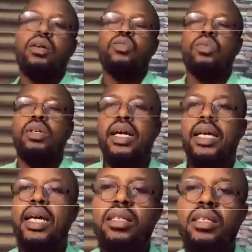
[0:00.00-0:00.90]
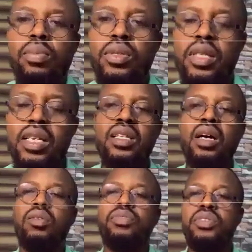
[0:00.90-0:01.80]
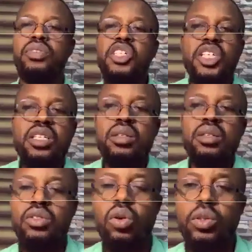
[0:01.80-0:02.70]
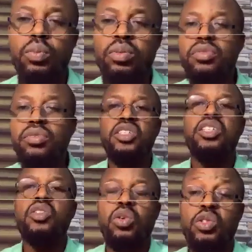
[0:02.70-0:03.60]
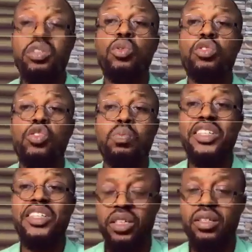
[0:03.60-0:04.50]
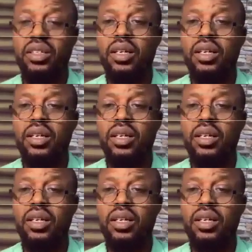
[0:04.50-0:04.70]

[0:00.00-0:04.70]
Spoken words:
So Layer K is in the process now of putting finishing touch on his own smart chain.